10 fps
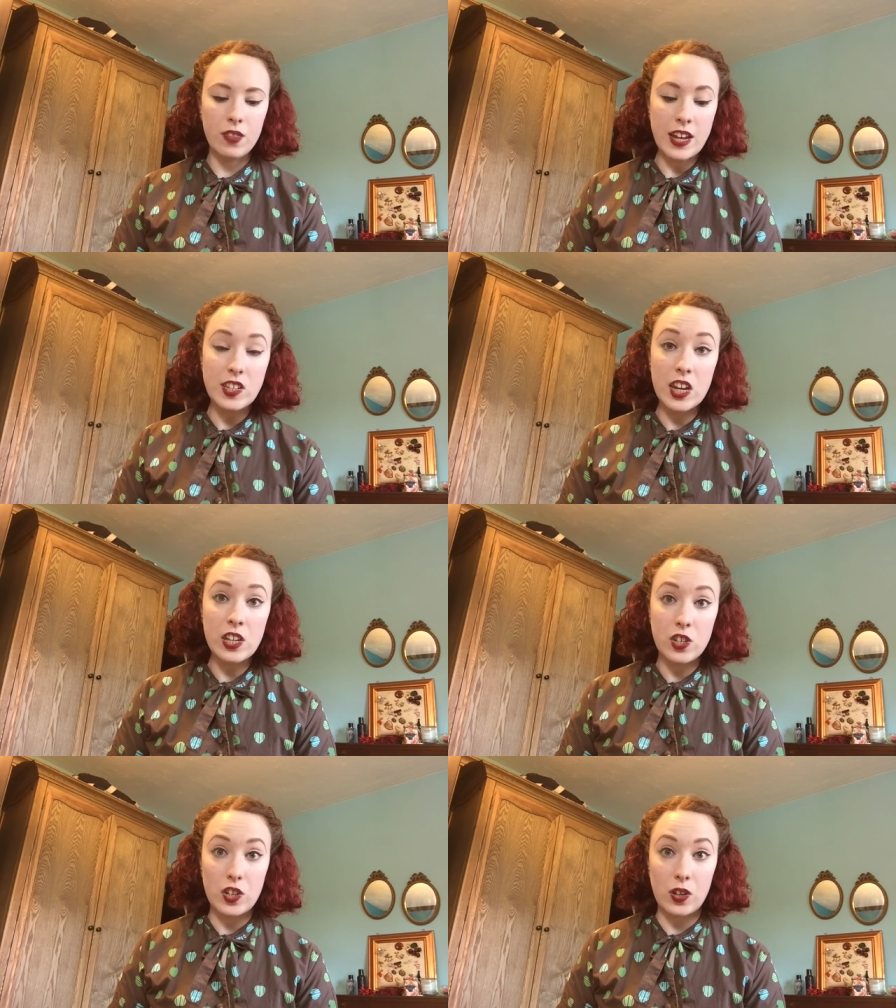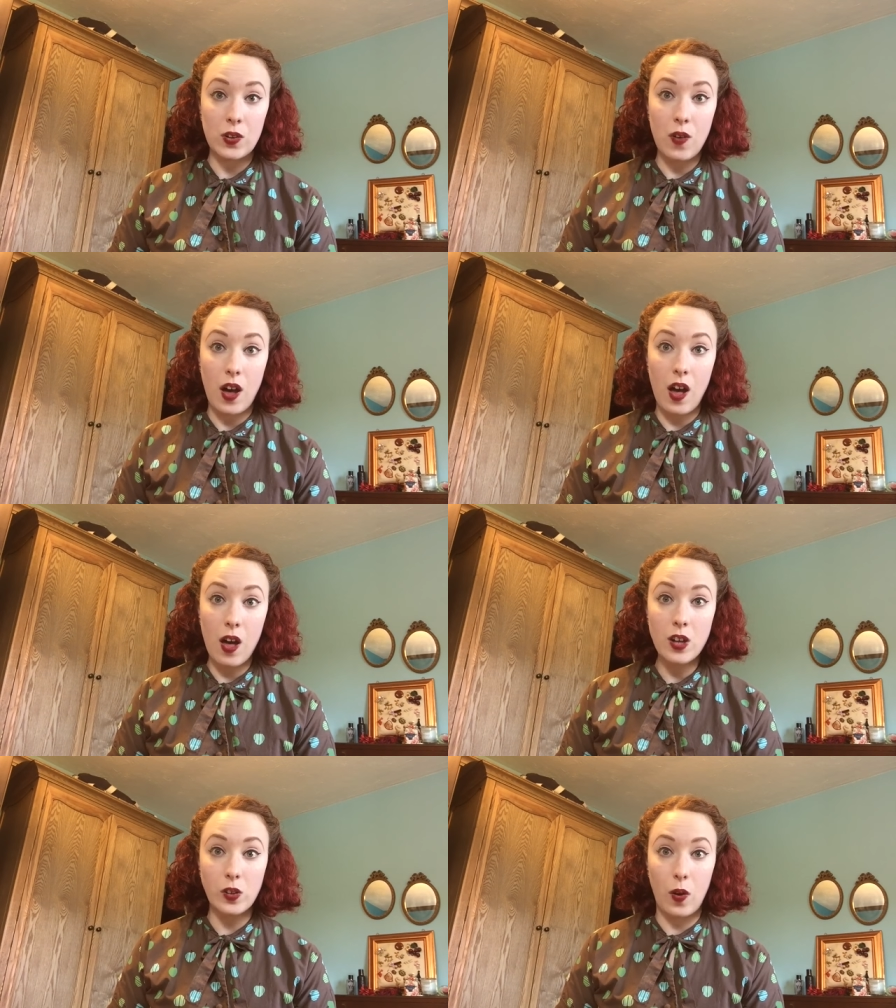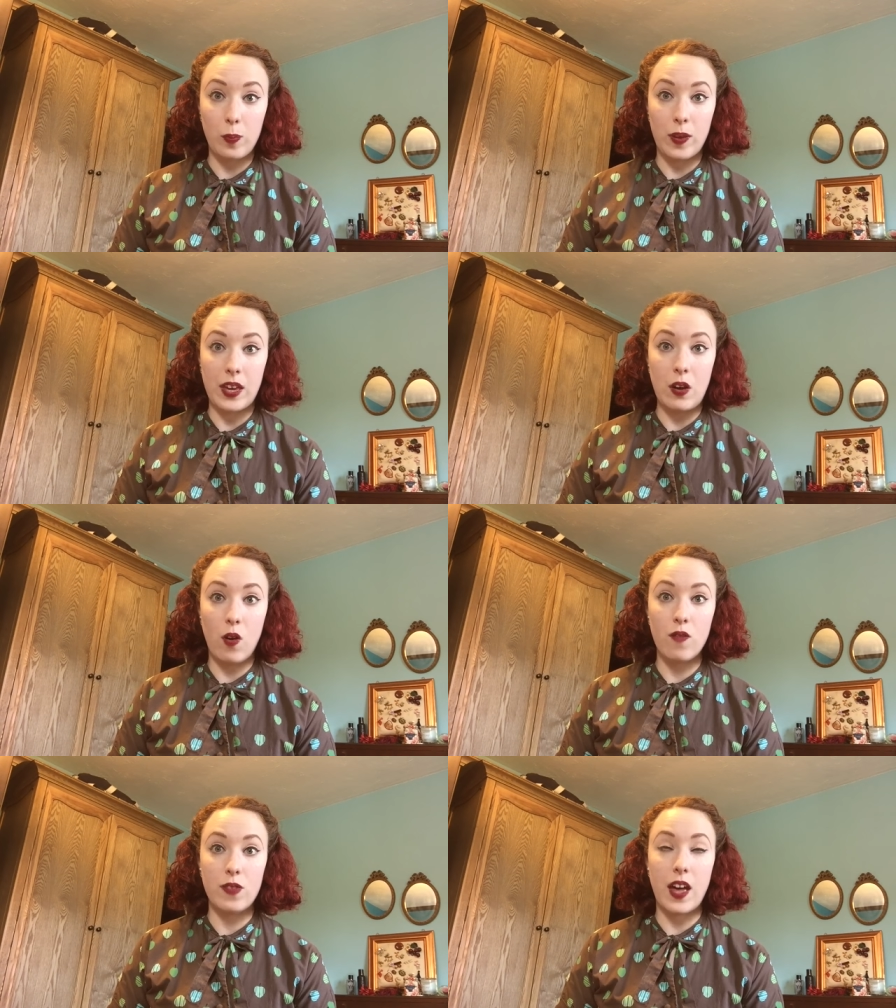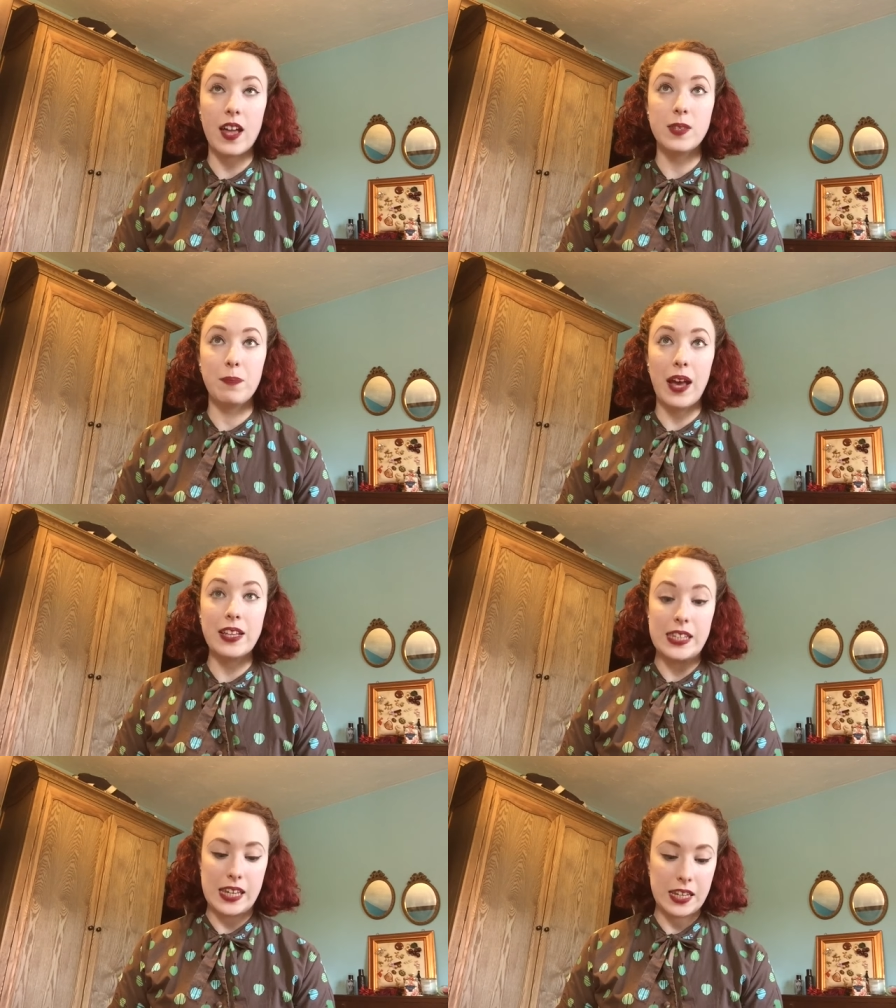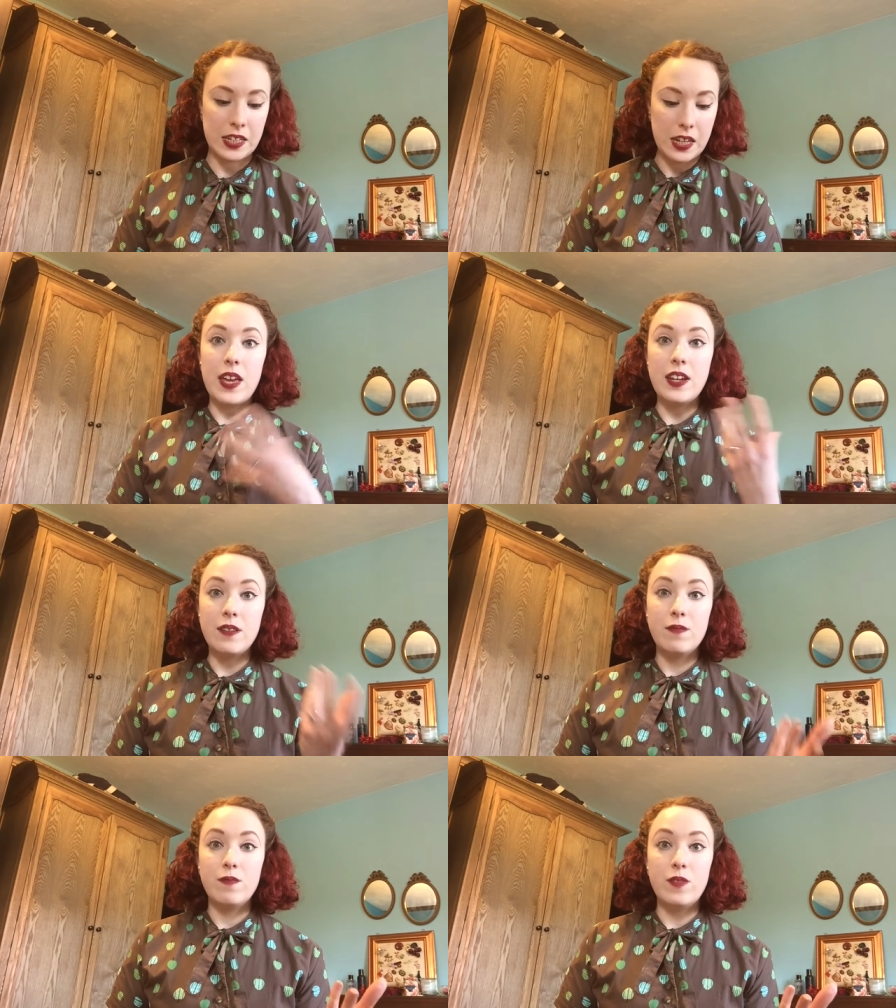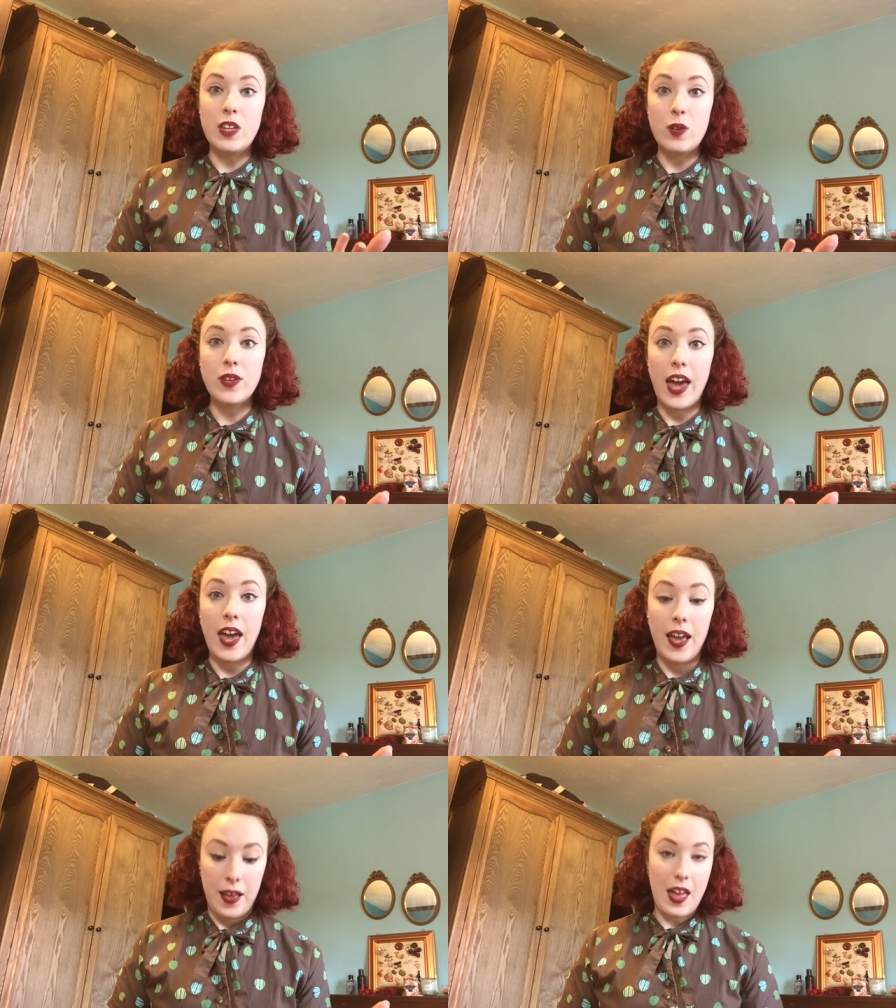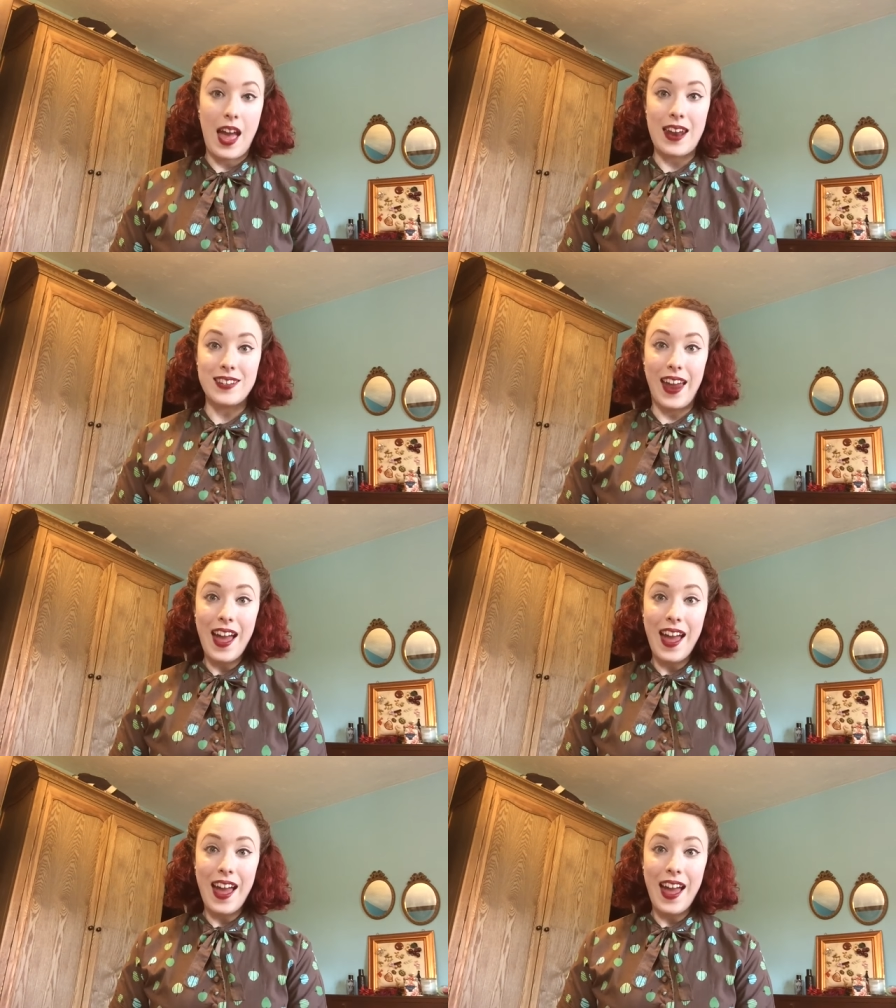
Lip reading: They did do a hard copy of that magazine in the UK, and